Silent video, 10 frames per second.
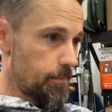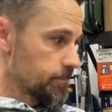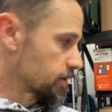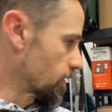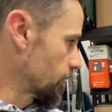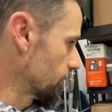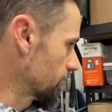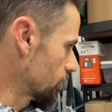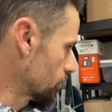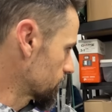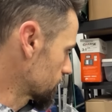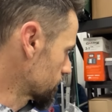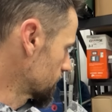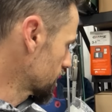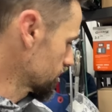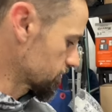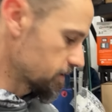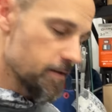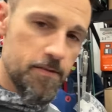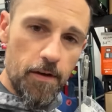So I'm going to be going with this
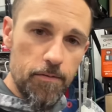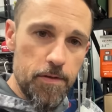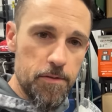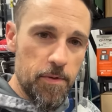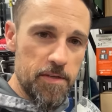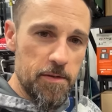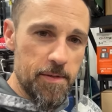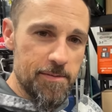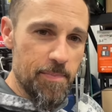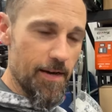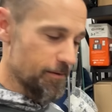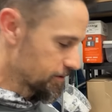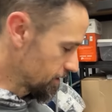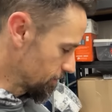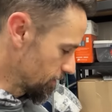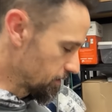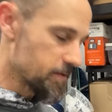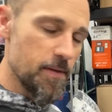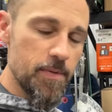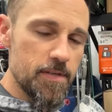ridiculousness of the 22 inch battleship on this
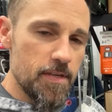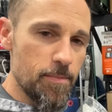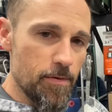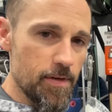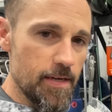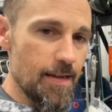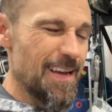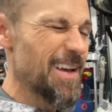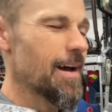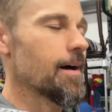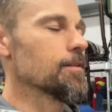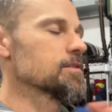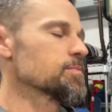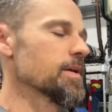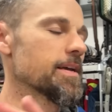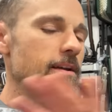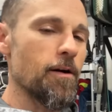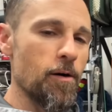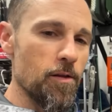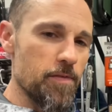MBT Marine. I'll explain
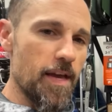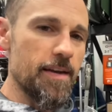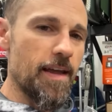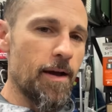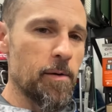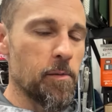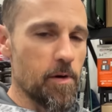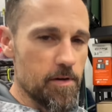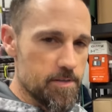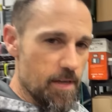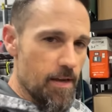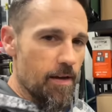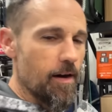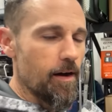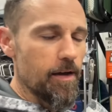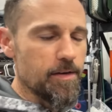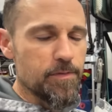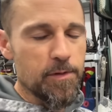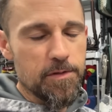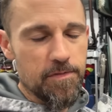all of that and how it works uh, in
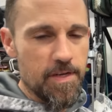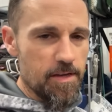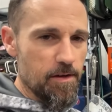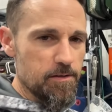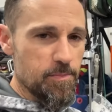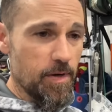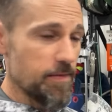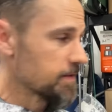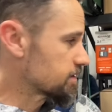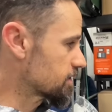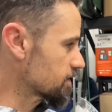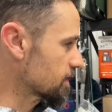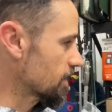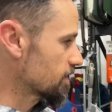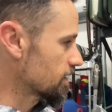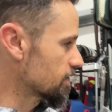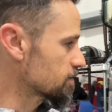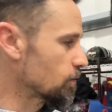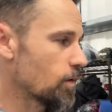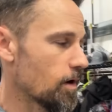future videos, but this is just kind of the
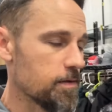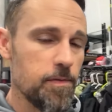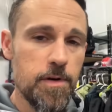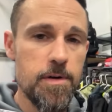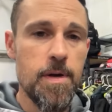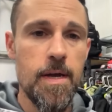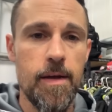initial walkthrough.